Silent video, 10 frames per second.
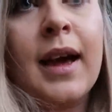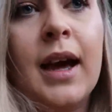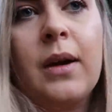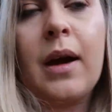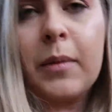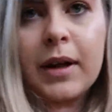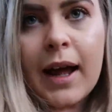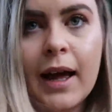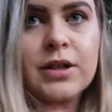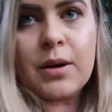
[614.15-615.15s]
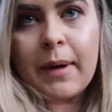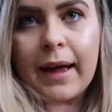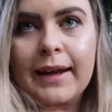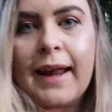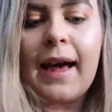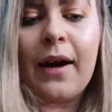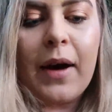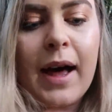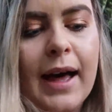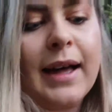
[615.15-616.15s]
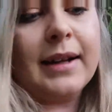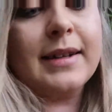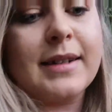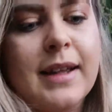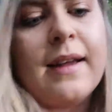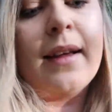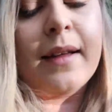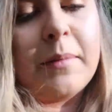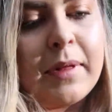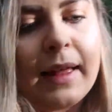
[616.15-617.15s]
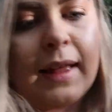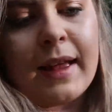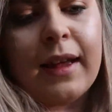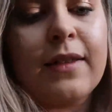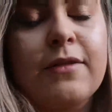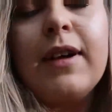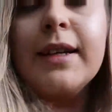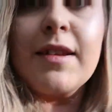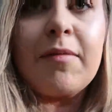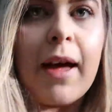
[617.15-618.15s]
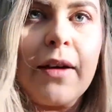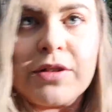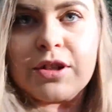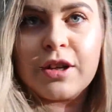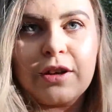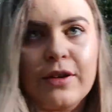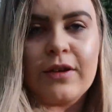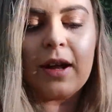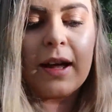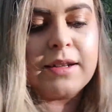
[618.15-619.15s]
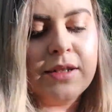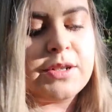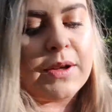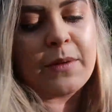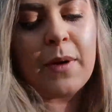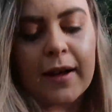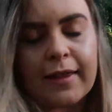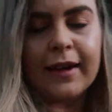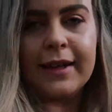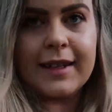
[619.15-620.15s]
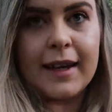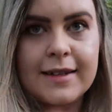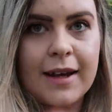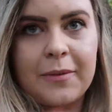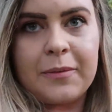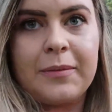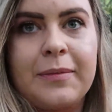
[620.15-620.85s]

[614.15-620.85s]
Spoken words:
anyway, I'm gonna head on back now and complete the rest of my afternoon and doing the work that needs to get done.